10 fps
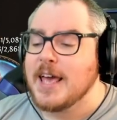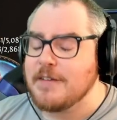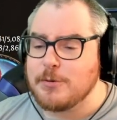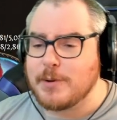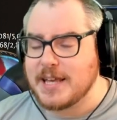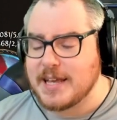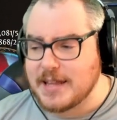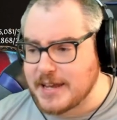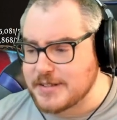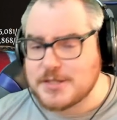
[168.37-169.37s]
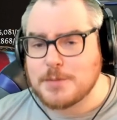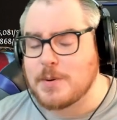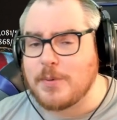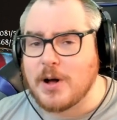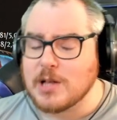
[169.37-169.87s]
If you want to get like a
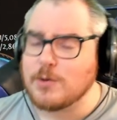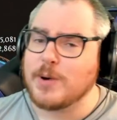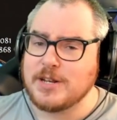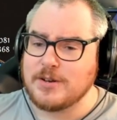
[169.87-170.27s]
super baller one,